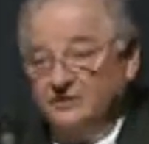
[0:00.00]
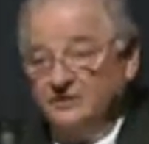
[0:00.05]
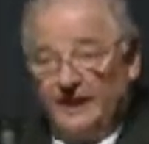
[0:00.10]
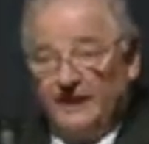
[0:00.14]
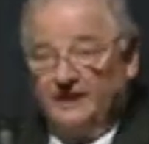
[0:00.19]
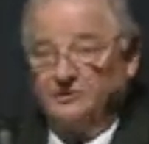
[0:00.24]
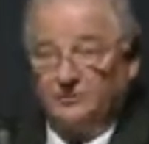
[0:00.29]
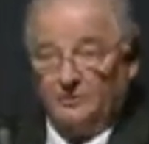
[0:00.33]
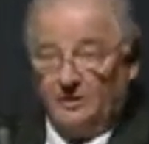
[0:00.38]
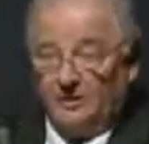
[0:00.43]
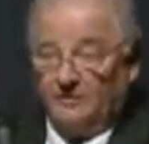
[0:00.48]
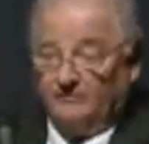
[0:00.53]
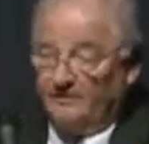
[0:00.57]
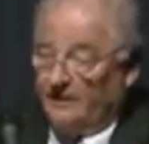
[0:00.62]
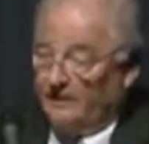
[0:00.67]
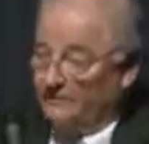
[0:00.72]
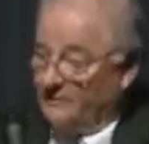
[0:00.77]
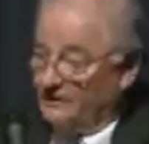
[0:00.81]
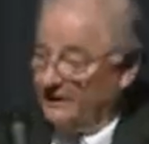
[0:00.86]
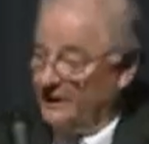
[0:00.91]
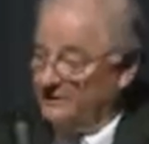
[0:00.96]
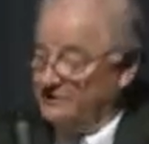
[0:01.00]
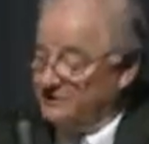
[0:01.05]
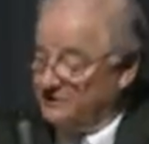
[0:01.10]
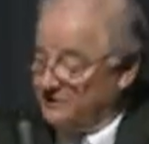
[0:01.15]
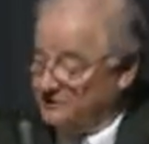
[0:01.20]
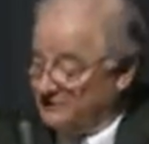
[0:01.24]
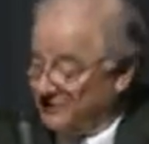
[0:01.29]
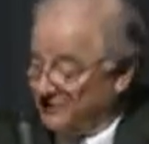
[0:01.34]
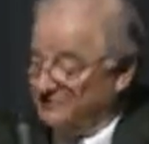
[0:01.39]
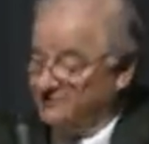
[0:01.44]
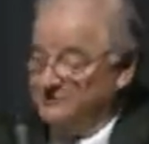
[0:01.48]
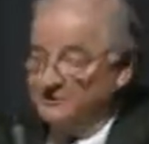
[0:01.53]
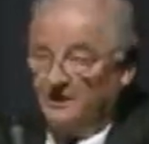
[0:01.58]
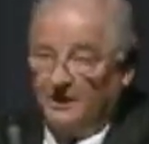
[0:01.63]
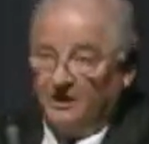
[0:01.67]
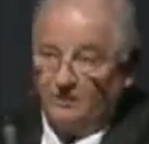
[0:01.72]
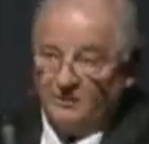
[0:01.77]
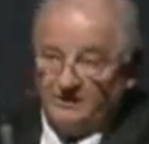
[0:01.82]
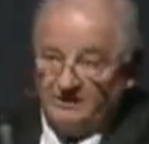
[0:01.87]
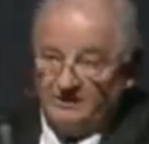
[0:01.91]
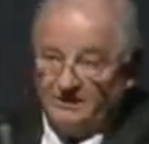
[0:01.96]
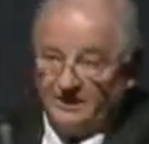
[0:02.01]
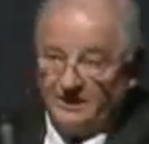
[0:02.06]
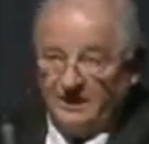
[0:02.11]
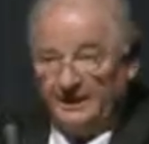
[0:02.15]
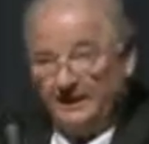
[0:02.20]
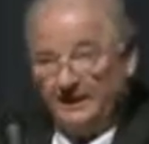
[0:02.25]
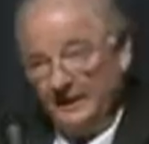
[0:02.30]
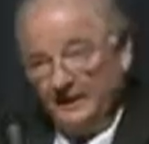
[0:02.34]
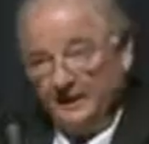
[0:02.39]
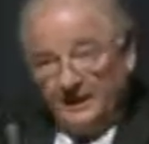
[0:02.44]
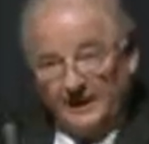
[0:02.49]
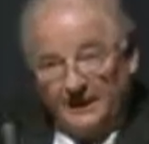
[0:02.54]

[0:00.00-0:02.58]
nature of their relationship, shall we say,